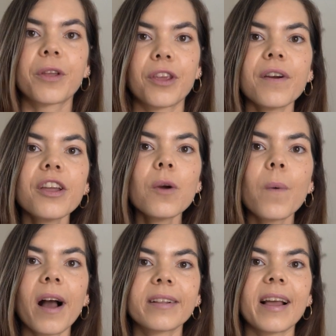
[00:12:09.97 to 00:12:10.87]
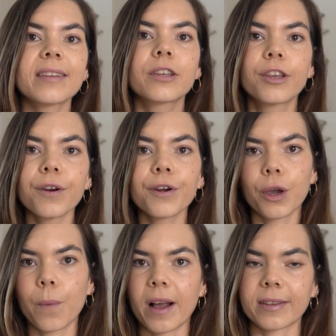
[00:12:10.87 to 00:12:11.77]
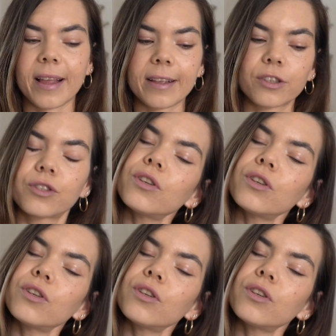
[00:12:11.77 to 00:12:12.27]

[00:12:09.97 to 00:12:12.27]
when you're at your work desk, you're at your work desk.